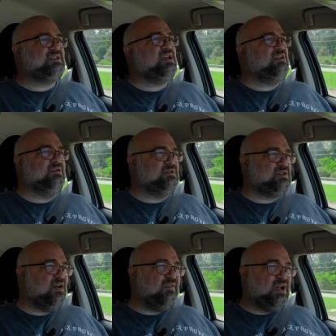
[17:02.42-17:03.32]
a Xennial,
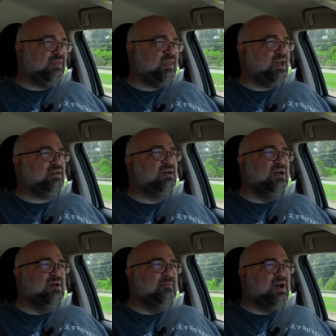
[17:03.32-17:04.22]
so I've got that
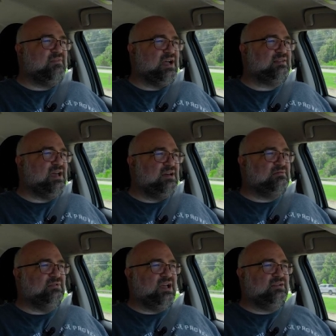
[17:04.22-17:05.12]

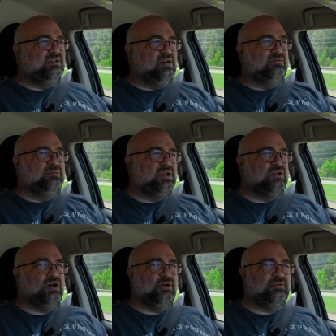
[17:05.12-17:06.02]
like little
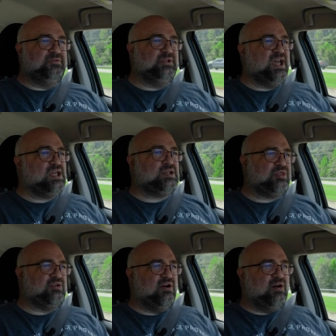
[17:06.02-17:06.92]
gold flake to
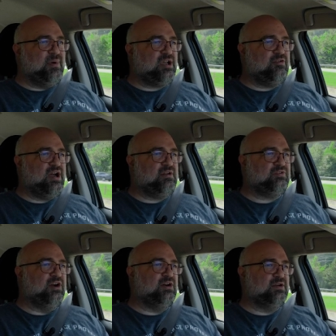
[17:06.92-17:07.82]
throw on my crown
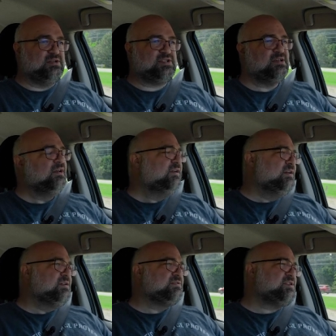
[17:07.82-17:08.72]
of turds.
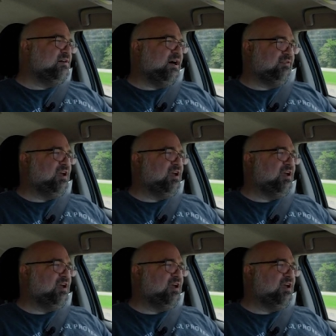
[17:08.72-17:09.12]
So I'll